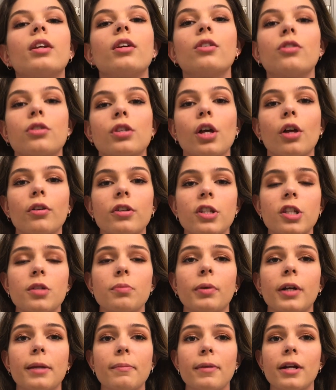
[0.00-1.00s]
So this is
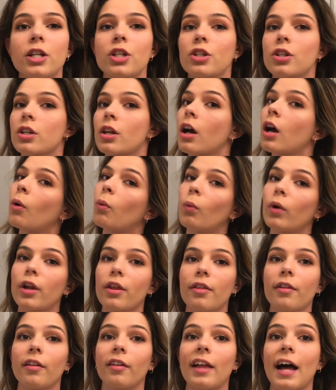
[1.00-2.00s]
pretty much one
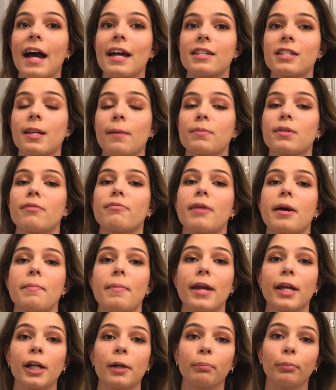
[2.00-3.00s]
of the last steps of my
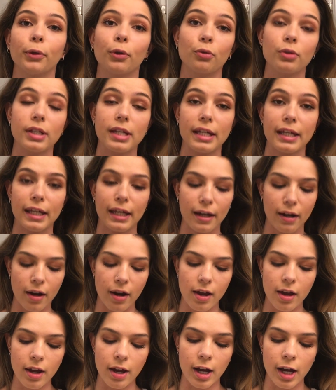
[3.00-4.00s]
makeup routine.
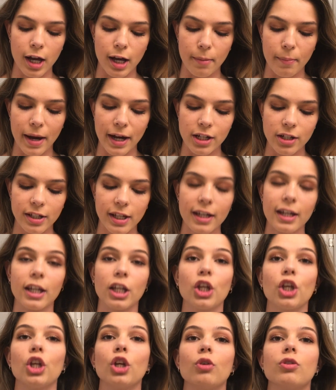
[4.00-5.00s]
I just get a
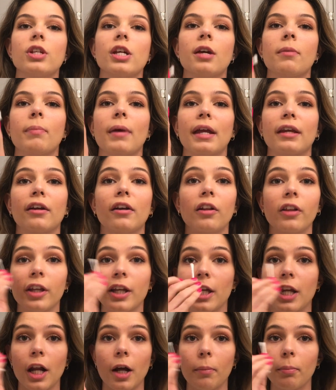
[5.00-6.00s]
Q-tip and
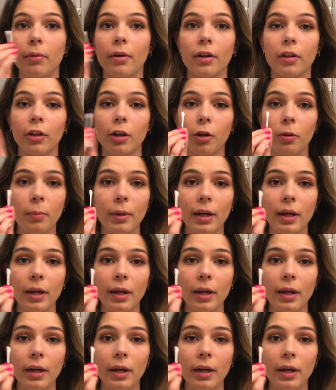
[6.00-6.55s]
clean up a little